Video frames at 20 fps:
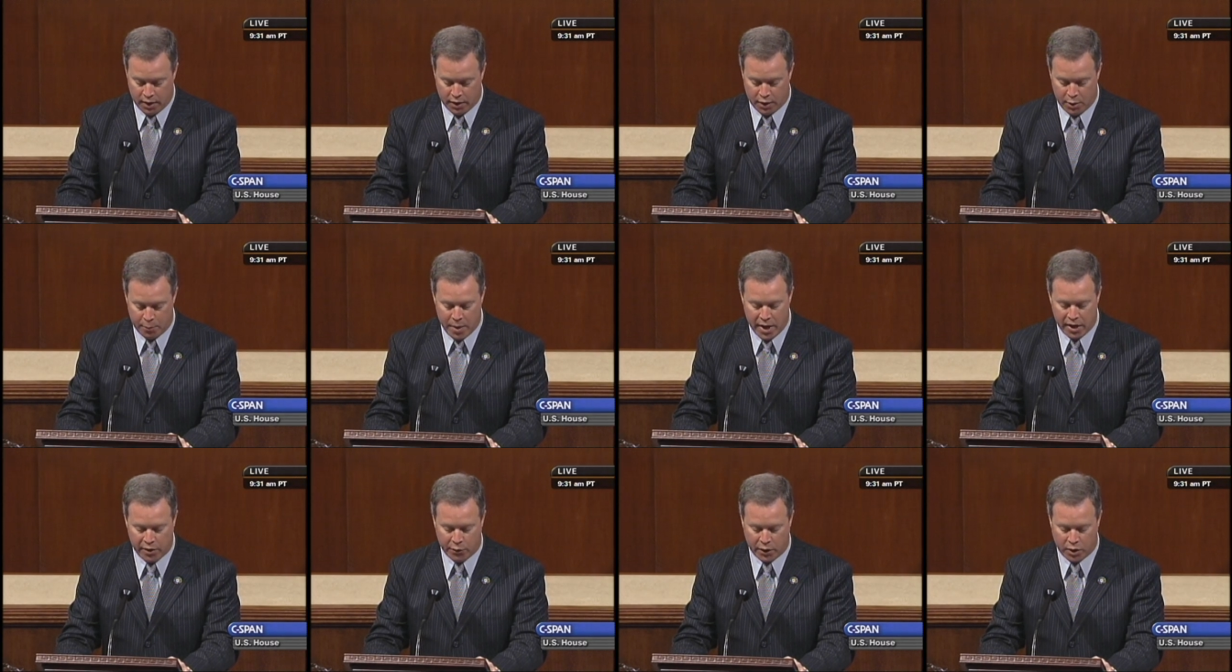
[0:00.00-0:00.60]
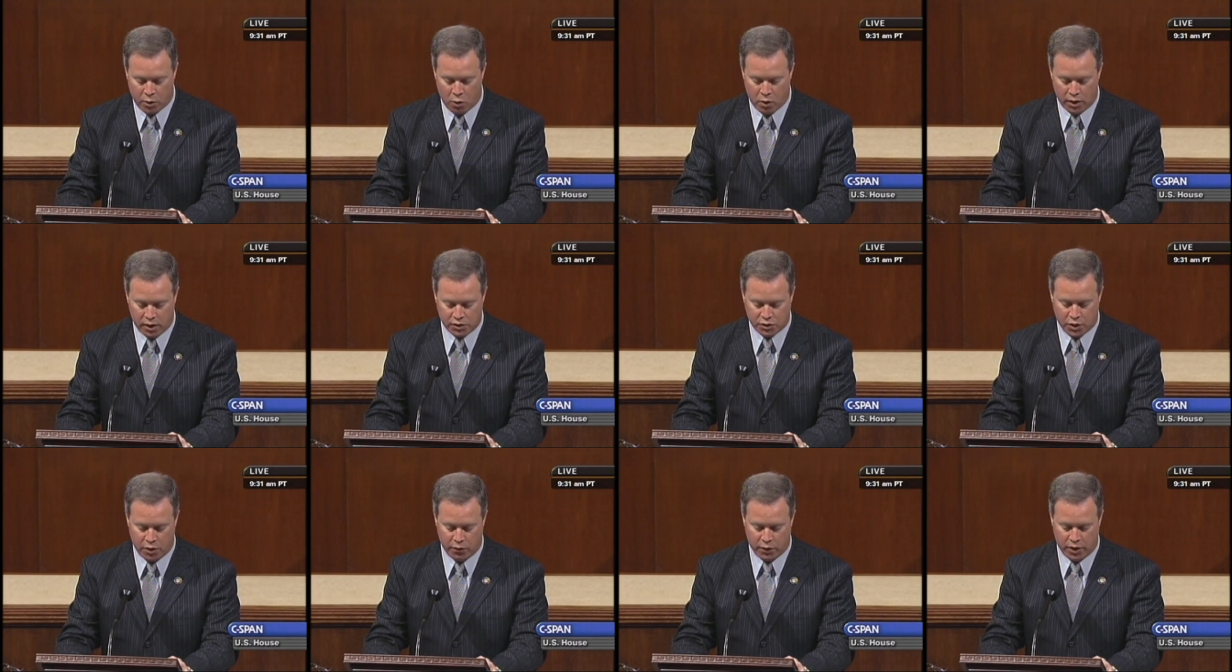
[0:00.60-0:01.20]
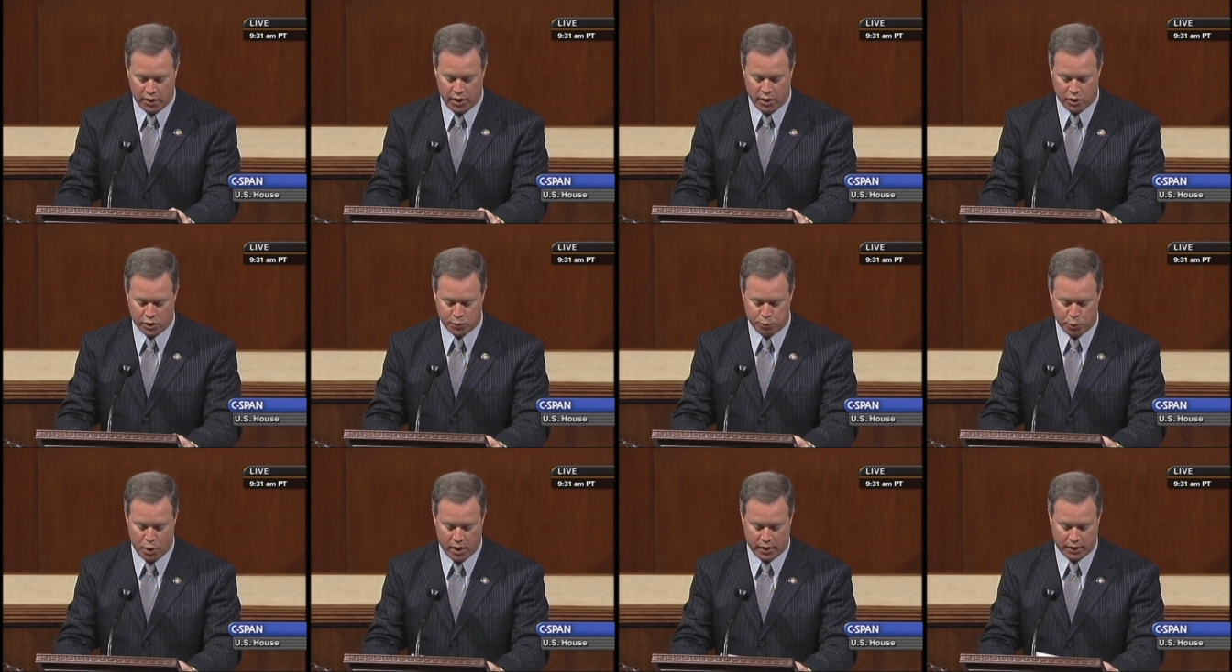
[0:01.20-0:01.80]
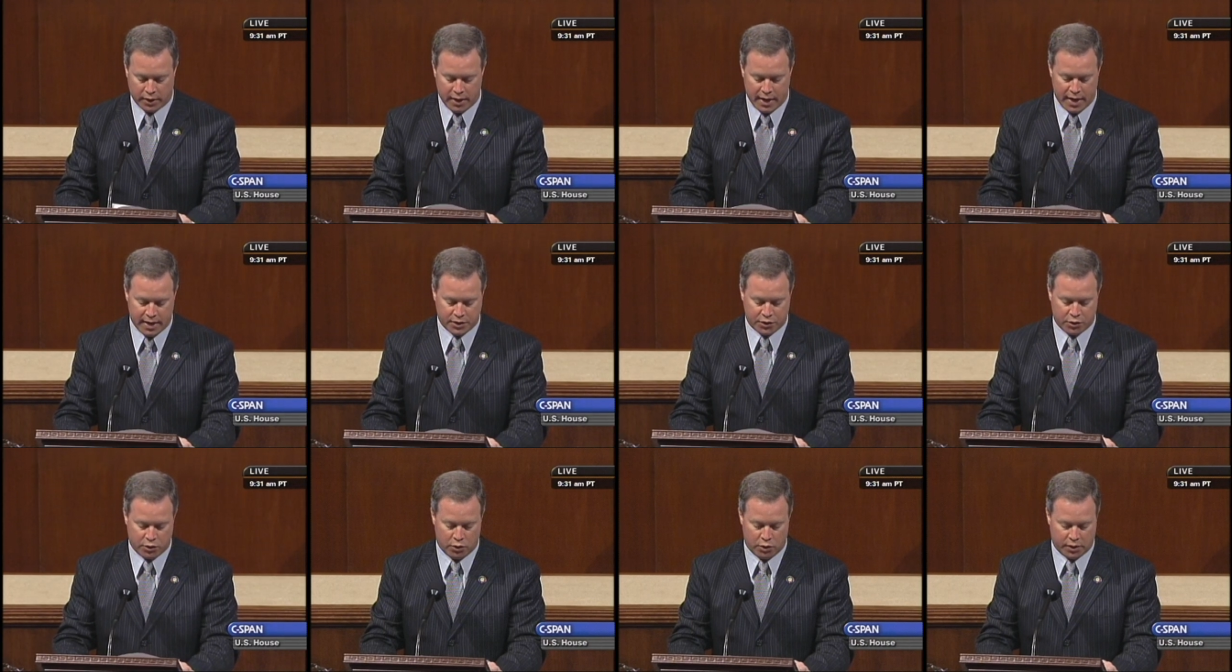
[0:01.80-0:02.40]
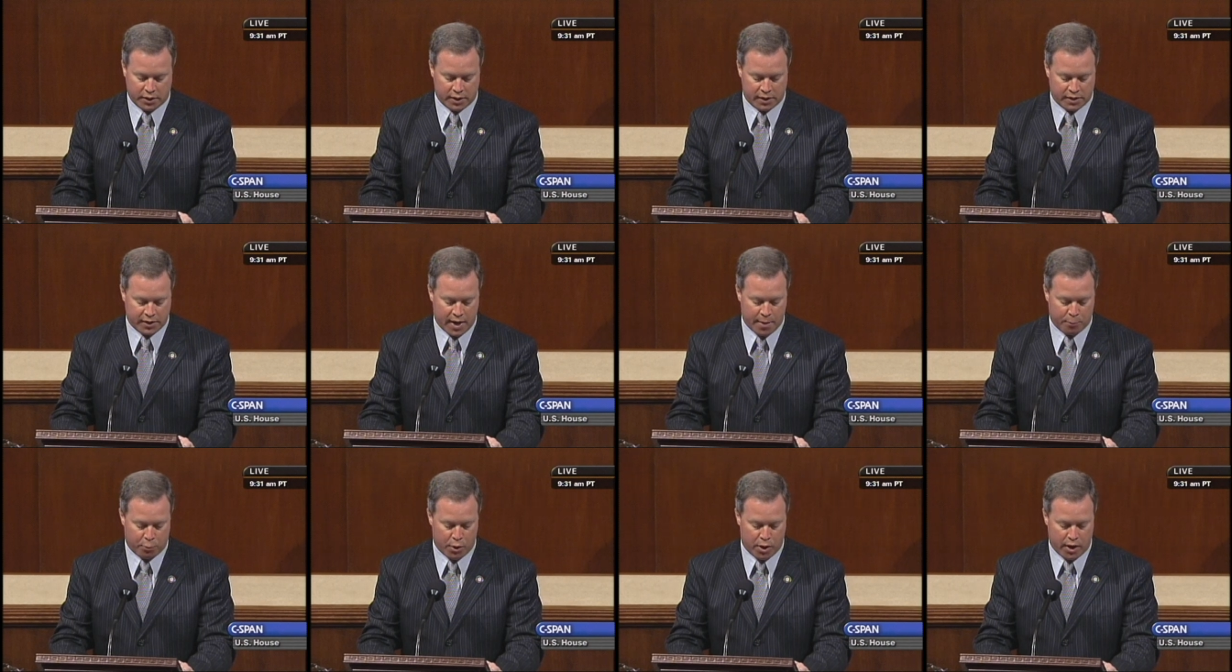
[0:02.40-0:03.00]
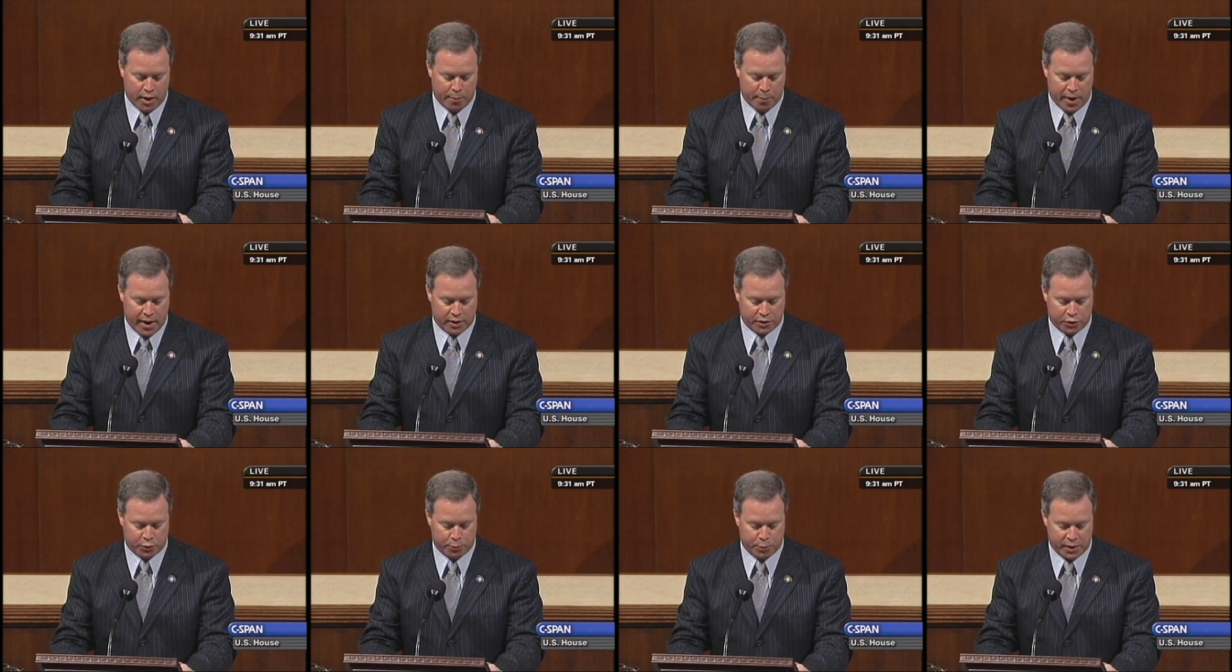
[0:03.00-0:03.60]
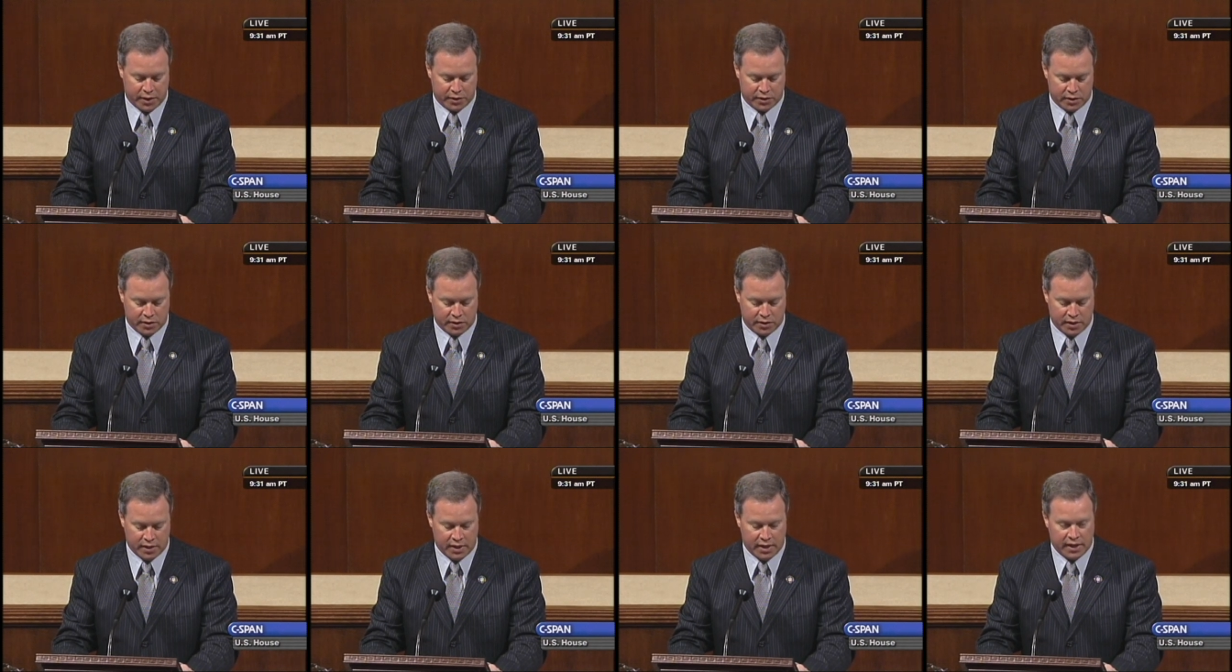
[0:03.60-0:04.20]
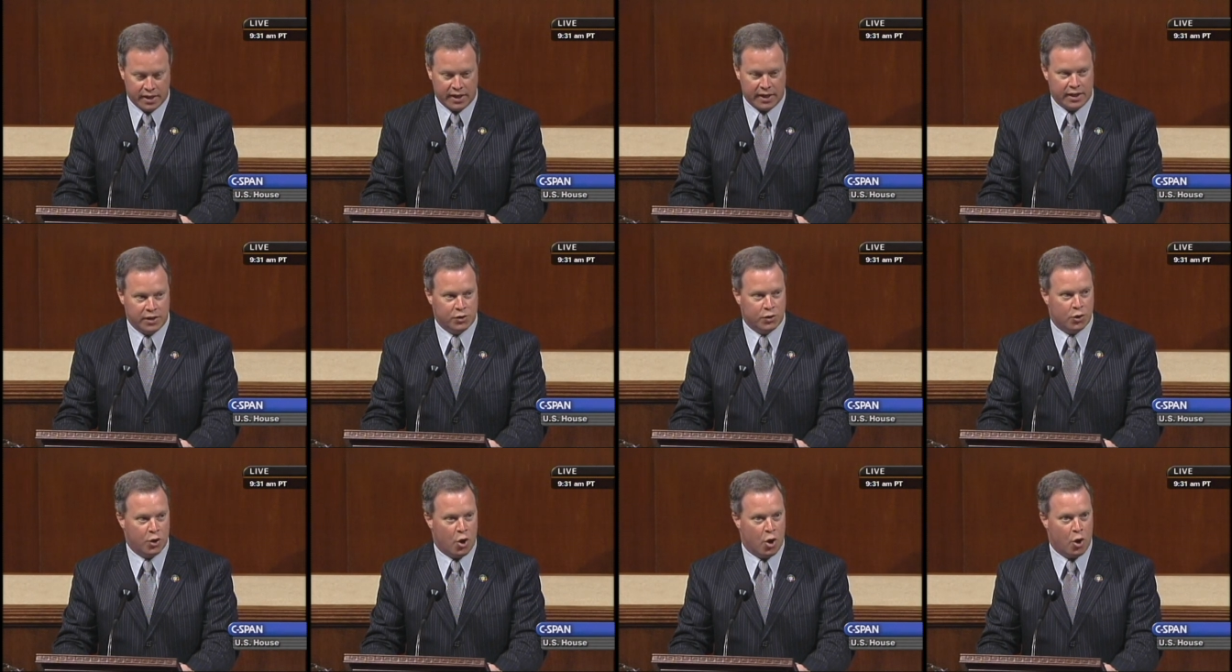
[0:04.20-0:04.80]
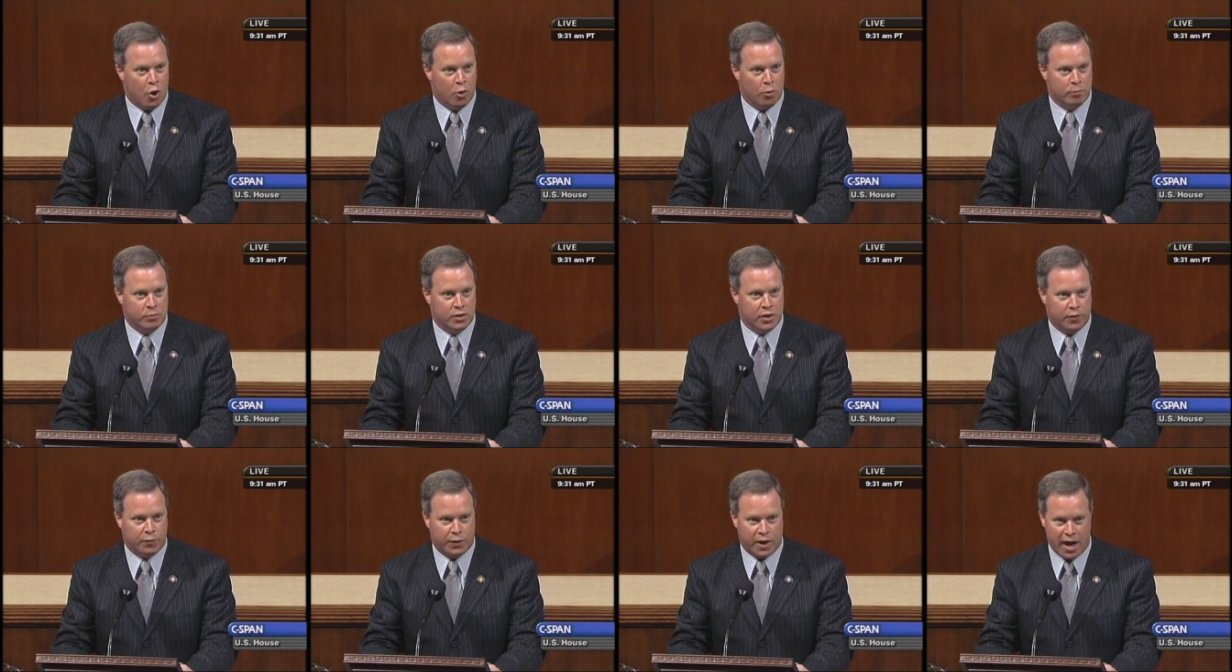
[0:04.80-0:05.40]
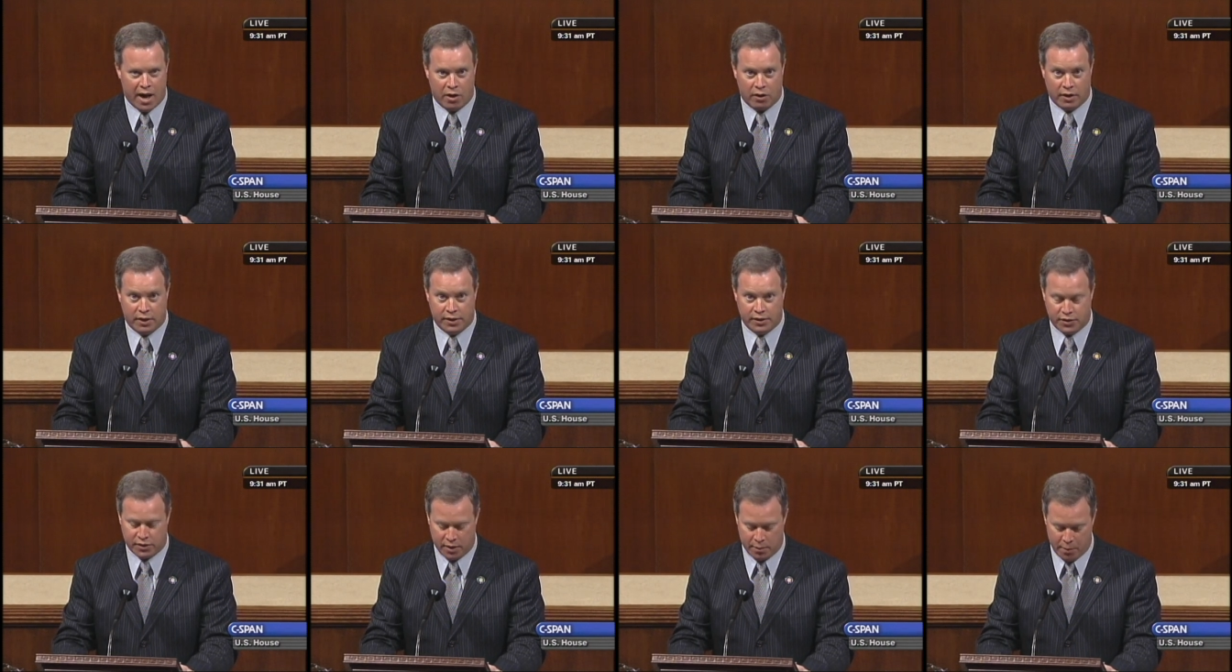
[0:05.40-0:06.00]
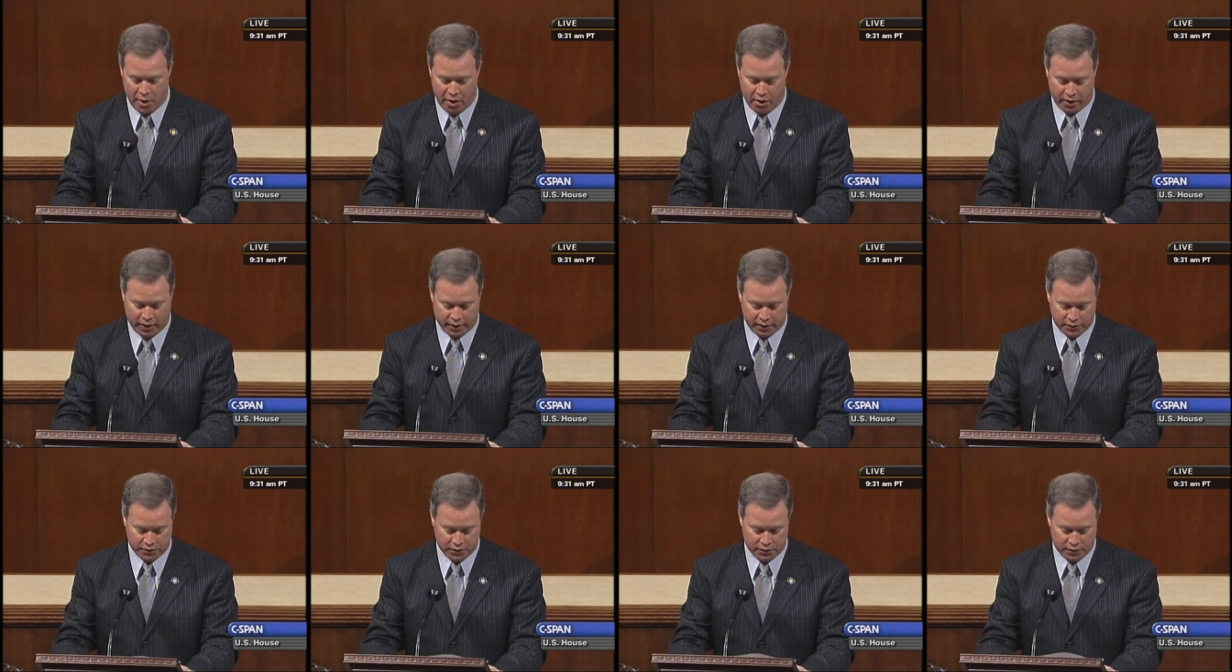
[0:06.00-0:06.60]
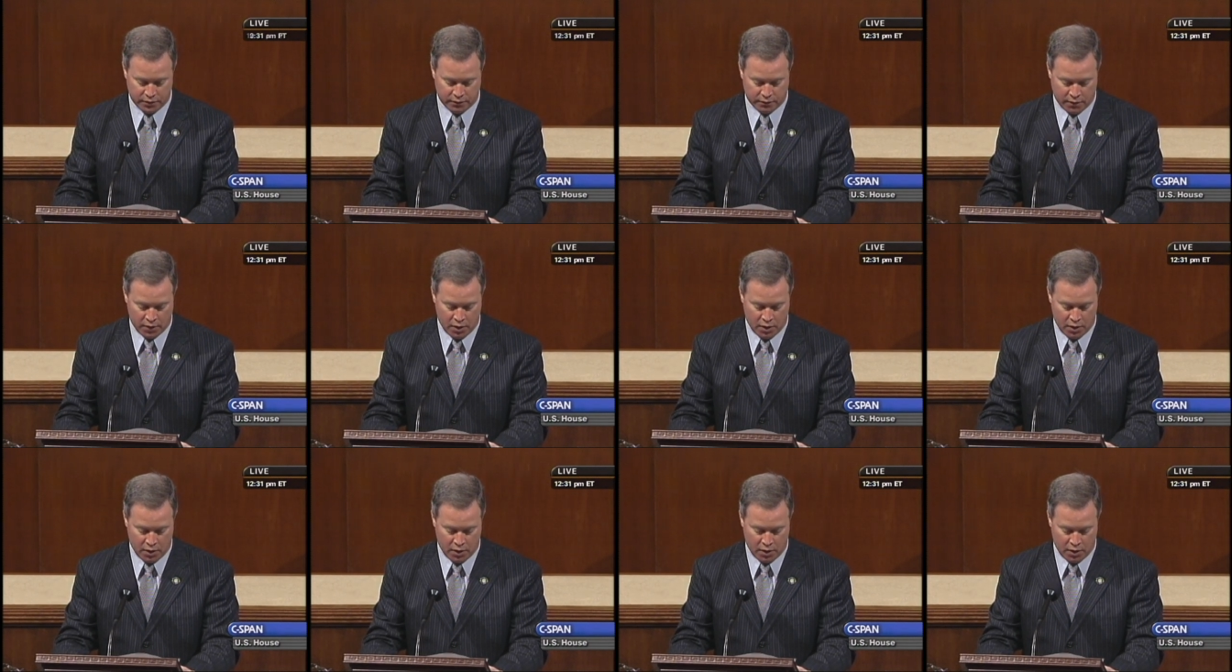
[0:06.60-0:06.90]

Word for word: Their many recordings over the years brought classical and contemporary masterpieces into the homes of countless Americans.